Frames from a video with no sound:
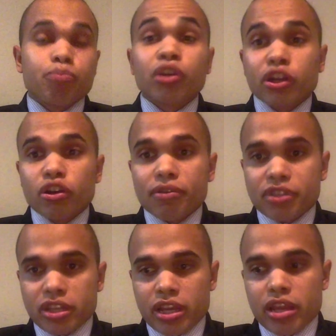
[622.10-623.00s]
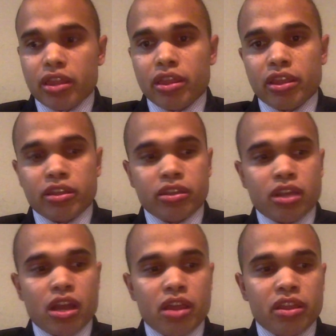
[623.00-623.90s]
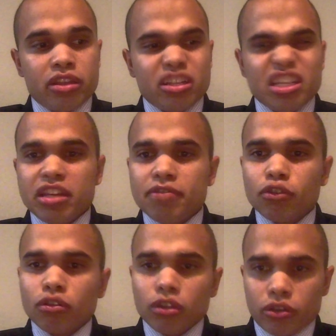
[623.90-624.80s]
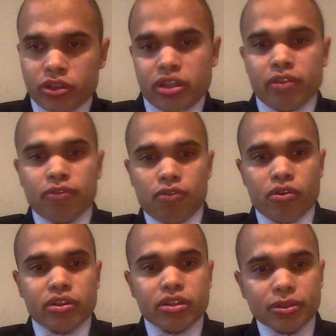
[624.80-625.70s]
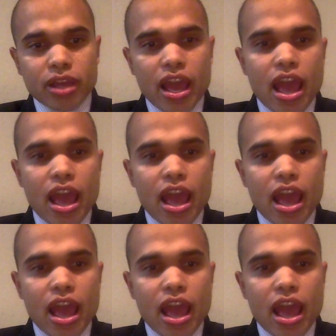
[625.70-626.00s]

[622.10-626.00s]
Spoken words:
bringer of sin, this evil lurking force.